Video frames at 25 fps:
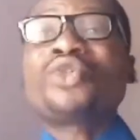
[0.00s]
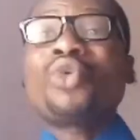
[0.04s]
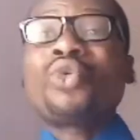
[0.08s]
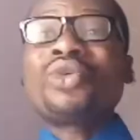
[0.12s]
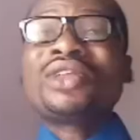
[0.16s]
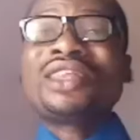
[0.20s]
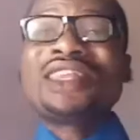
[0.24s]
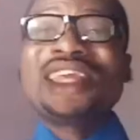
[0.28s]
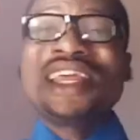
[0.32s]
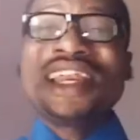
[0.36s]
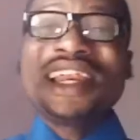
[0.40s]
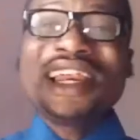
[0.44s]

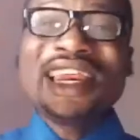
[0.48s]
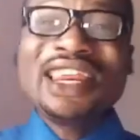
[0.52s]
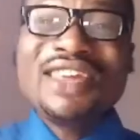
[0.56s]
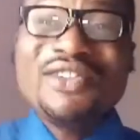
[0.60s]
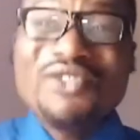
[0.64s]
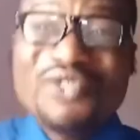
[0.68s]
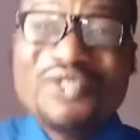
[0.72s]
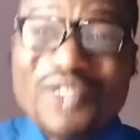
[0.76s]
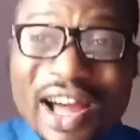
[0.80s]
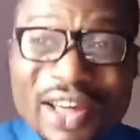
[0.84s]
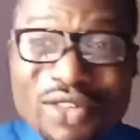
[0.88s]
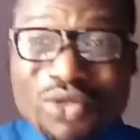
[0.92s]
to
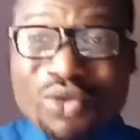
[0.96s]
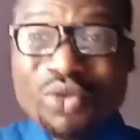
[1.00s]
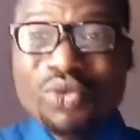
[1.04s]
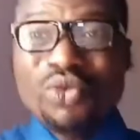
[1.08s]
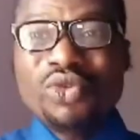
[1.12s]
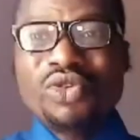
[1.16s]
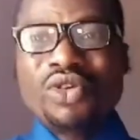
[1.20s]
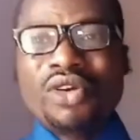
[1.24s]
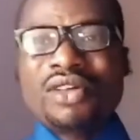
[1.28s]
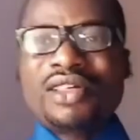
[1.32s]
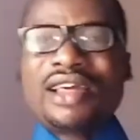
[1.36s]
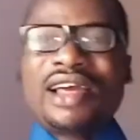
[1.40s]
deliver you,
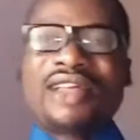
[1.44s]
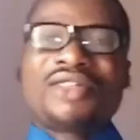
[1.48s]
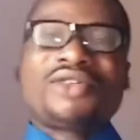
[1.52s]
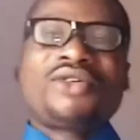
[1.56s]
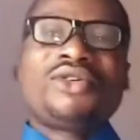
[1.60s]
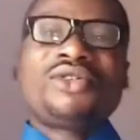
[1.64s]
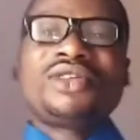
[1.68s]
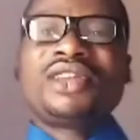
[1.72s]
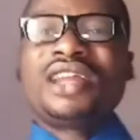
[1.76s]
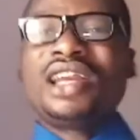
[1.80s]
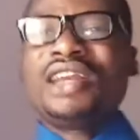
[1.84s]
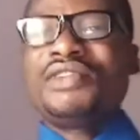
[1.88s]
just as
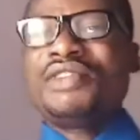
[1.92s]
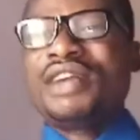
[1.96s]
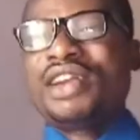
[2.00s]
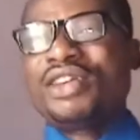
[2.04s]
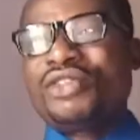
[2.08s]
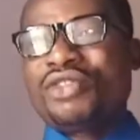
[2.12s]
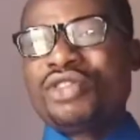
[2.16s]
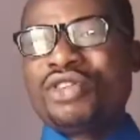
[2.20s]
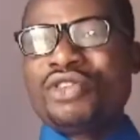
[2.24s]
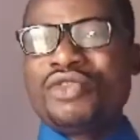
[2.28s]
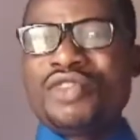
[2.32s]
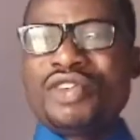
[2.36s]
God delivered the
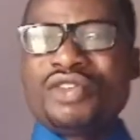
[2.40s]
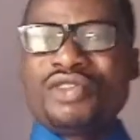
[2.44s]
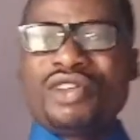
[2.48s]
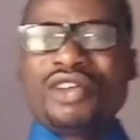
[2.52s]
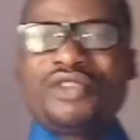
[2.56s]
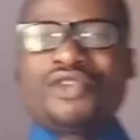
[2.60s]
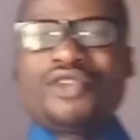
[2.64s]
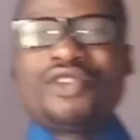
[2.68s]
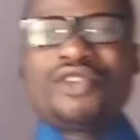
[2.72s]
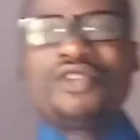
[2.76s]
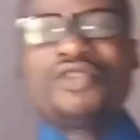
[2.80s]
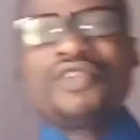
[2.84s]
children of Israel
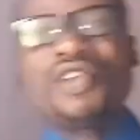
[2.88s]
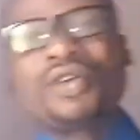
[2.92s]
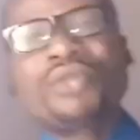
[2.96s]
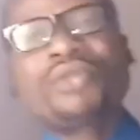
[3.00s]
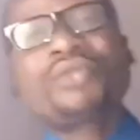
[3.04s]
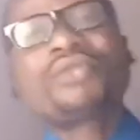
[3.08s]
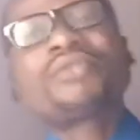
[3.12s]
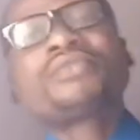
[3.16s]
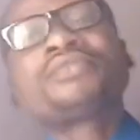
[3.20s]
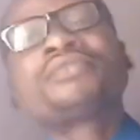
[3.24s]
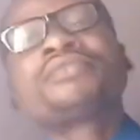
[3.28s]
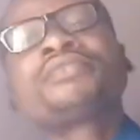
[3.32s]
from Pharaoh.
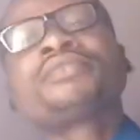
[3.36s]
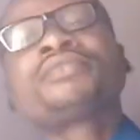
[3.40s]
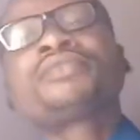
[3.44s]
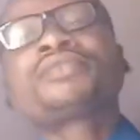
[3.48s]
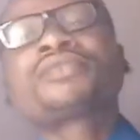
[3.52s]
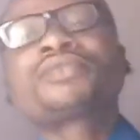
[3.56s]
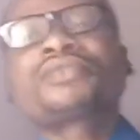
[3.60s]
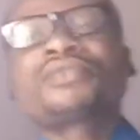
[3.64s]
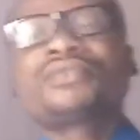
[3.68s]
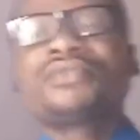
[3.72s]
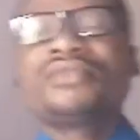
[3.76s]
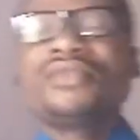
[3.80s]

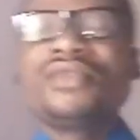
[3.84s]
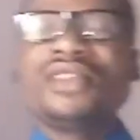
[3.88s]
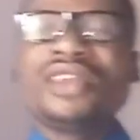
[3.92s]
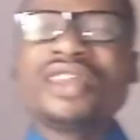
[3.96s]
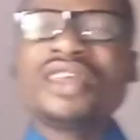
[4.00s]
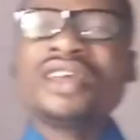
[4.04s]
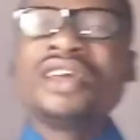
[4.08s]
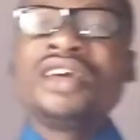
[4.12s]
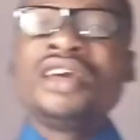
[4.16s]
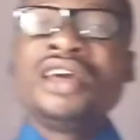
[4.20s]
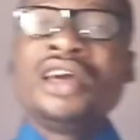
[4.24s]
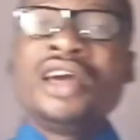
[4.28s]

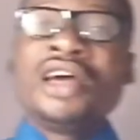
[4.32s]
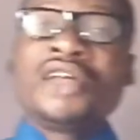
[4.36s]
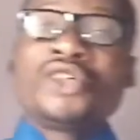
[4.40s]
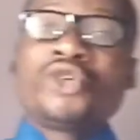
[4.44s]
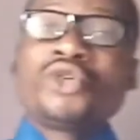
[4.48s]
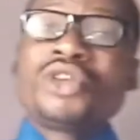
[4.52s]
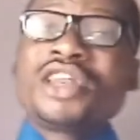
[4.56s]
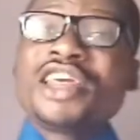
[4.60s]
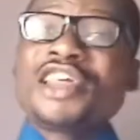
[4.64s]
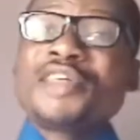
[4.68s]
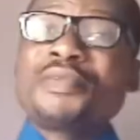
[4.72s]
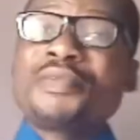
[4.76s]
So
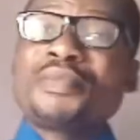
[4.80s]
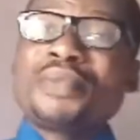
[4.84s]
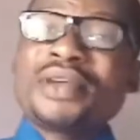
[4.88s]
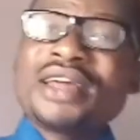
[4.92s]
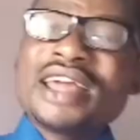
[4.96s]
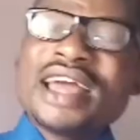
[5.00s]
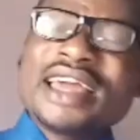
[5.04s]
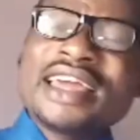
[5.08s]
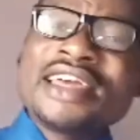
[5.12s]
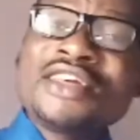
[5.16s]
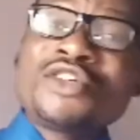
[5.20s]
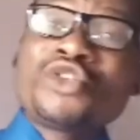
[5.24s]
this
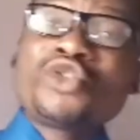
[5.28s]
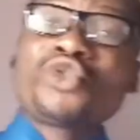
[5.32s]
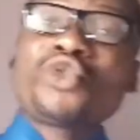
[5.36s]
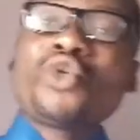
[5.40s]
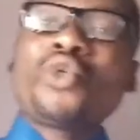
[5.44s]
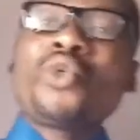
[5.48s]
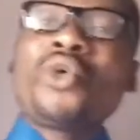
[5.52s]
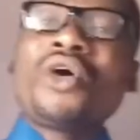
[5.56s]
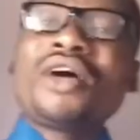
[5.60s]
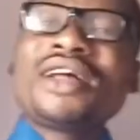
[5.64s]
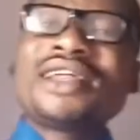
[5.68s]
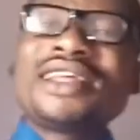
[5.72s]
prayer is to
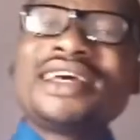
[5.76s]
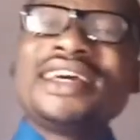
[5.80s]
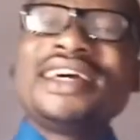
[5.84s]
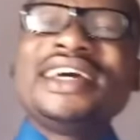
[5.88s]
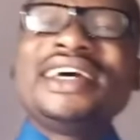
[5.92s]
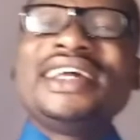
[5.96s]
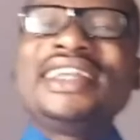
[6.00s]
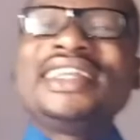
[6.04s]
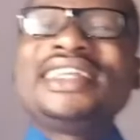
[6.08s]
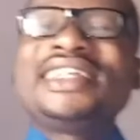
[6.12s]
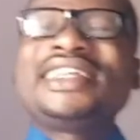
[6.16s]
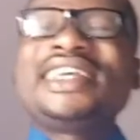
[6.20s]
what?
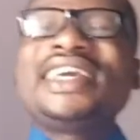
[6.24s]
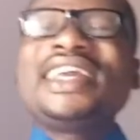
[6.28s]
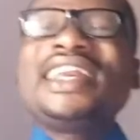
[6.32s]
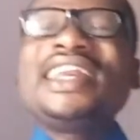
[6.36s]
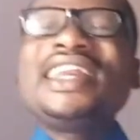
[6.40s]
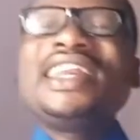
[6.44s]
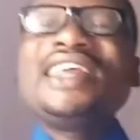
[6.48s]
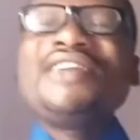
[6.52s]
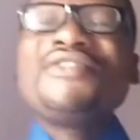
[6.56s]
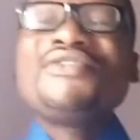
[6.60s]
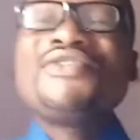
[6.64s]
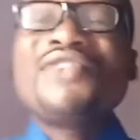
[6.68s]

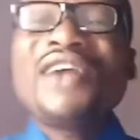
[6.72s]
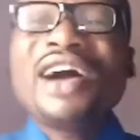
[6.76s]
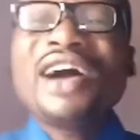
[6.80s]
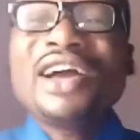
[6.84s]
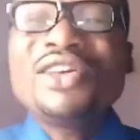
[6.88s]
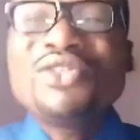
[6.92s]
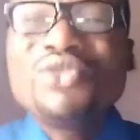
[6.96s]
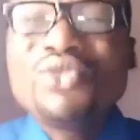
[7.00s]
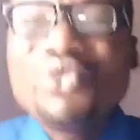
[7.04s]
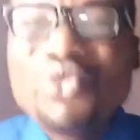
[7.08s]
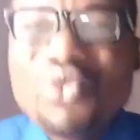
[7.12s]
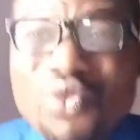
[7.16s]
Deliver
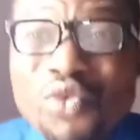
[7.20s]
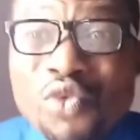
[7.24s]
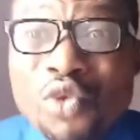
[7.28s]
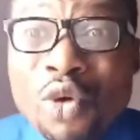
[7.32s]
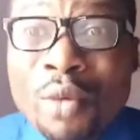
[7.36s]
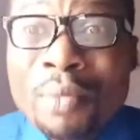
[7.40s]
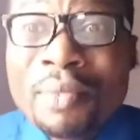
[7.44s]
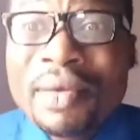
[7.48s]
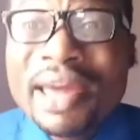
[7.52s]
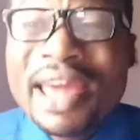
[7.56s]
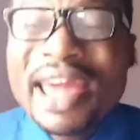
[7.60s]
you from